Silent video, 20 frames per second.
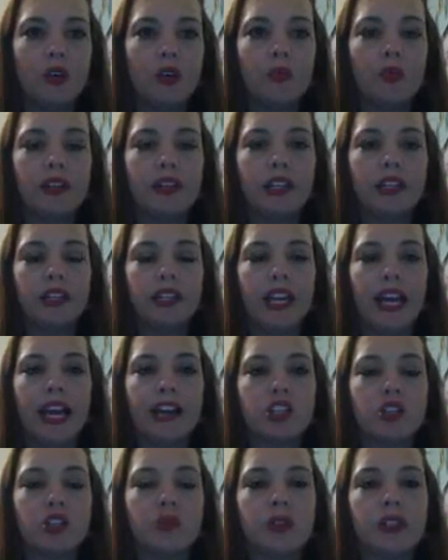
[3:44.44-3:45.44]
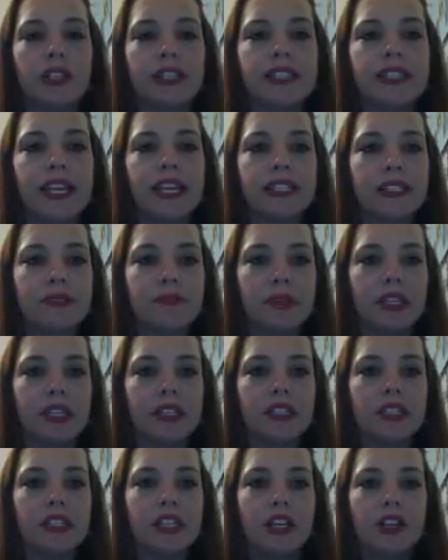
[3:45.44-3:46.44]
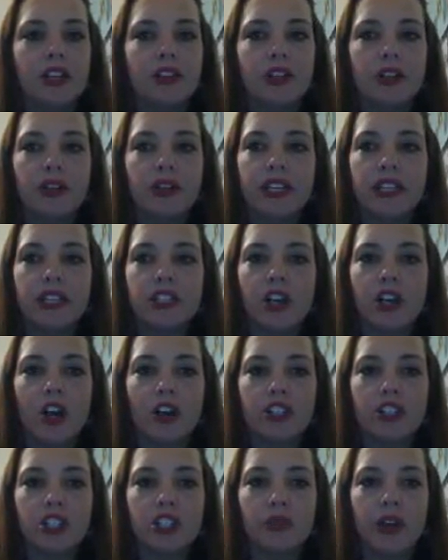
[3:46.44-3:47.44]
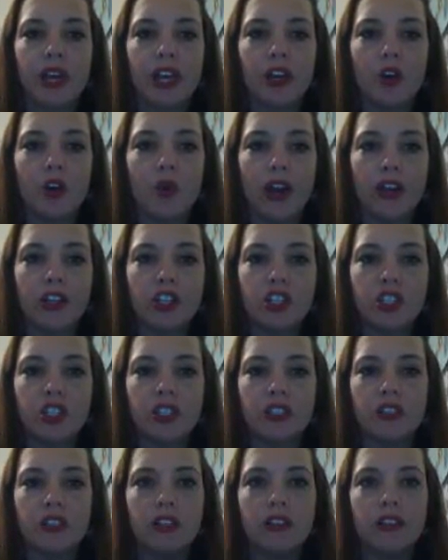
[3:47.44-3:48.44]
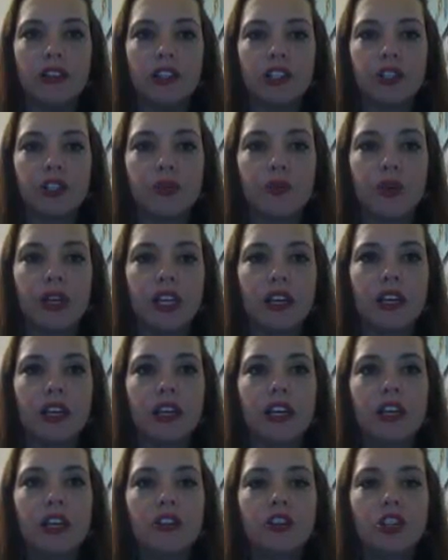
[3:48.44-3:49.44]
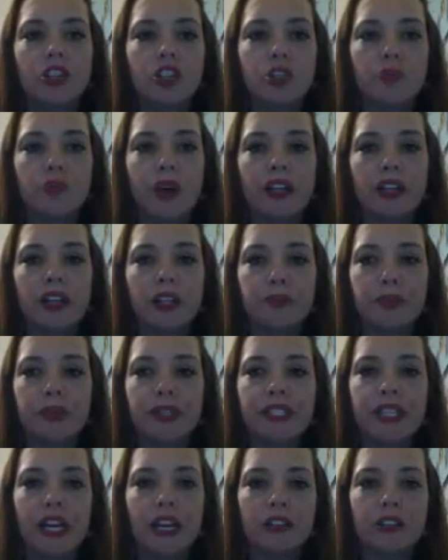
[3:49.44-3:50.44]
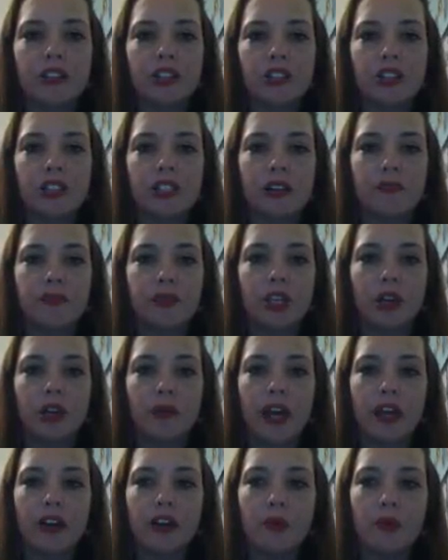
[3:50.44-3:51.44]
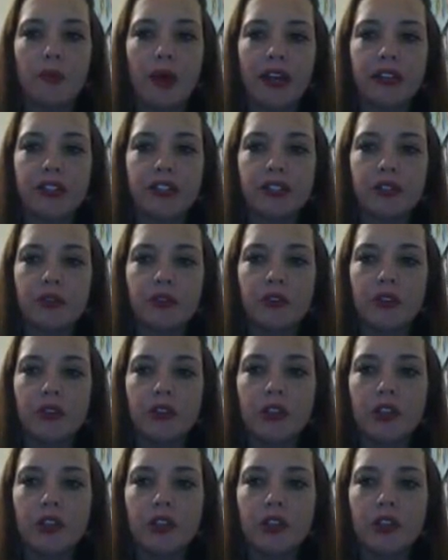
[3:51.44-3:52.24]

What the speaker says: Within the actual assessment, there is also a question this week that directly pertains to something around El Paso.